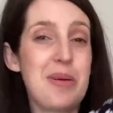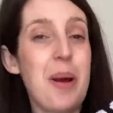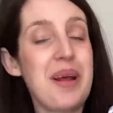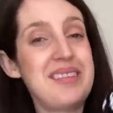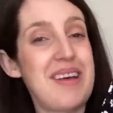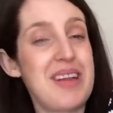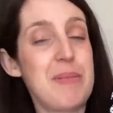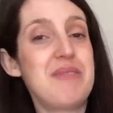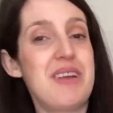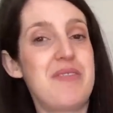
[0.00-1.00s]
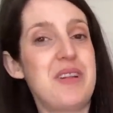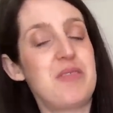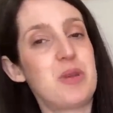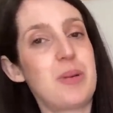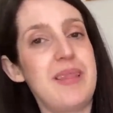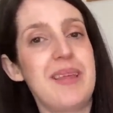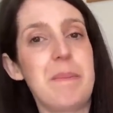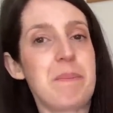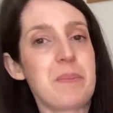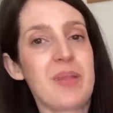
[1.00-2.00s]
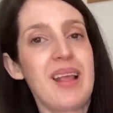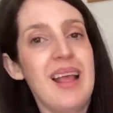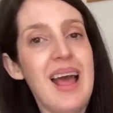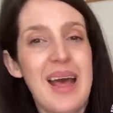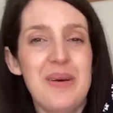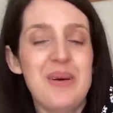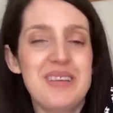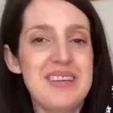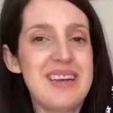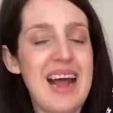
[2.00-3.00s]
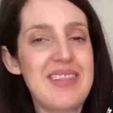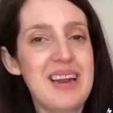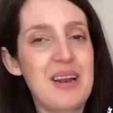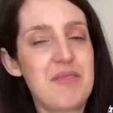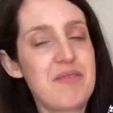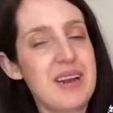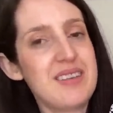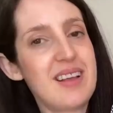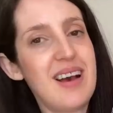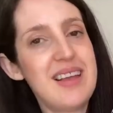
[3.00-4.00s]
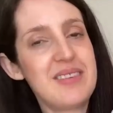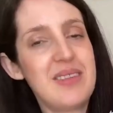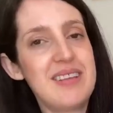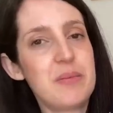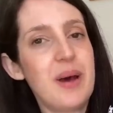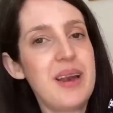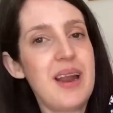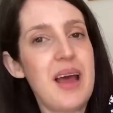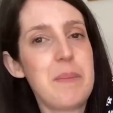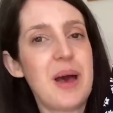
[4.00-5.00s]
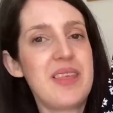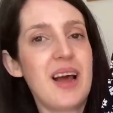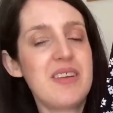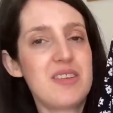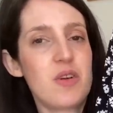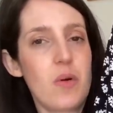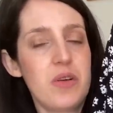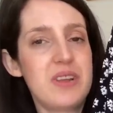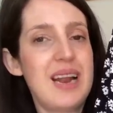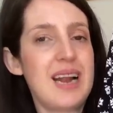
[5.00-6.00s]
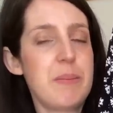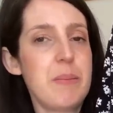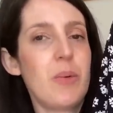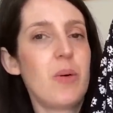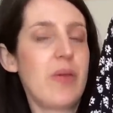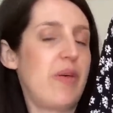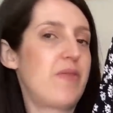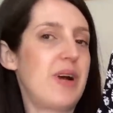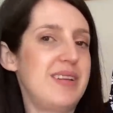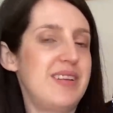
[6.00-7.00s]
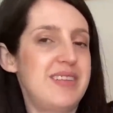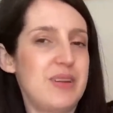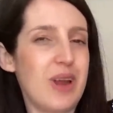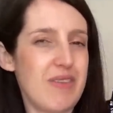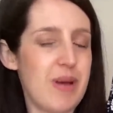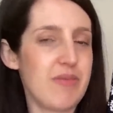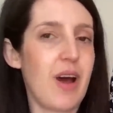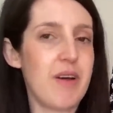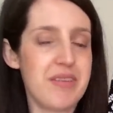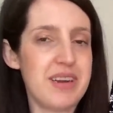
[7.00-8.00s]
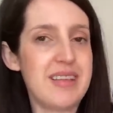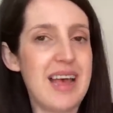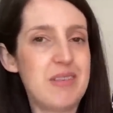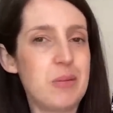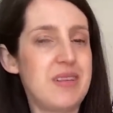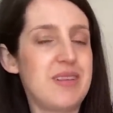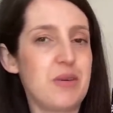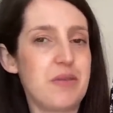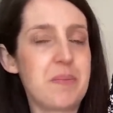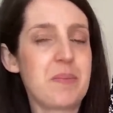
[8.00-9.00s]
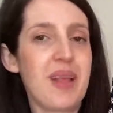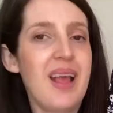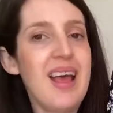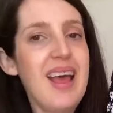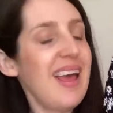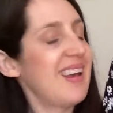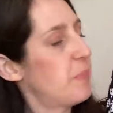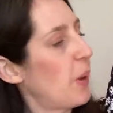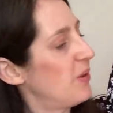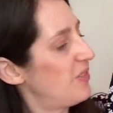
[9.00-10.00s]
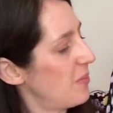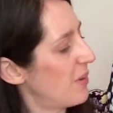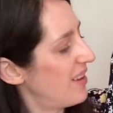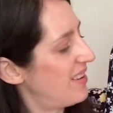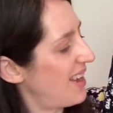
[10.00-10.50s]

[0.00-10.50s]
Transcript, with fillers: It's quite nice having a bit of difference between them. And I also didn't add the little front ties on this one. Um, I think I just crossed it a little bit more at the front to still give a bit of coverage there so it doesn't sort of expose too much.